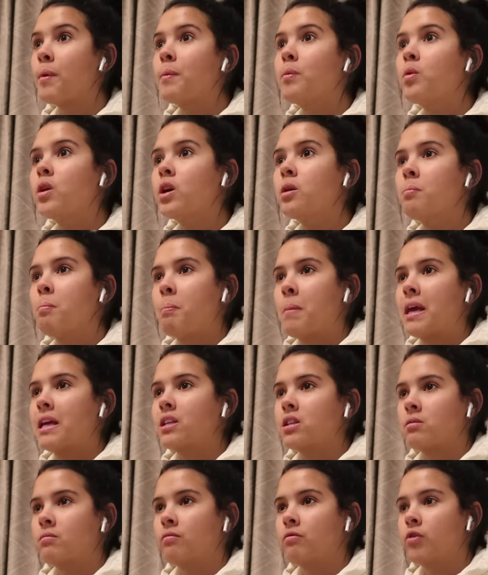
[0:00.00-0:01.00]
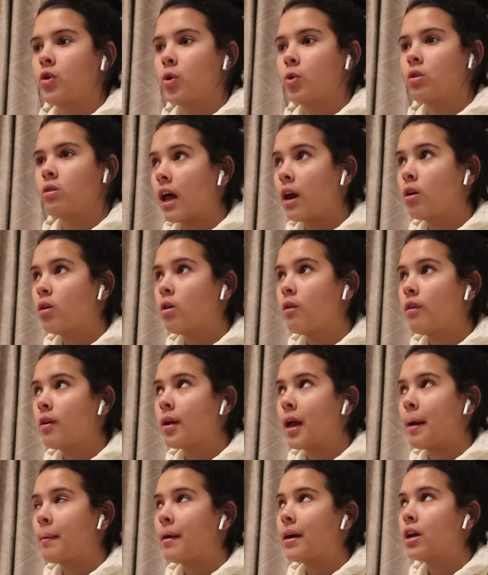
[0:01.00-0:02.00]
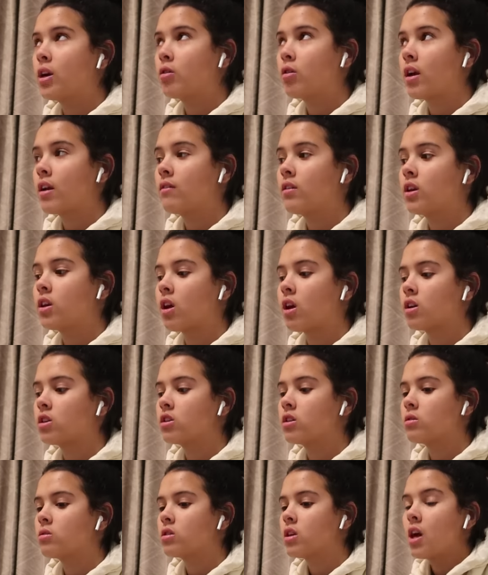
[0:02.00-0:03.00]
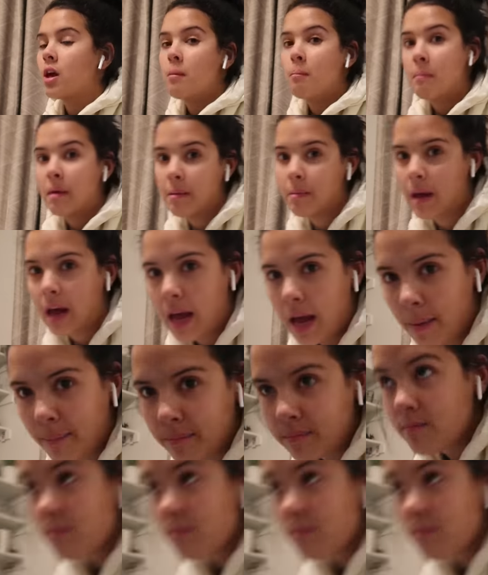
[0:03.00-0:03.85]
Maybe we can make some food. I don't know if am I craving nachos? Maybe I am.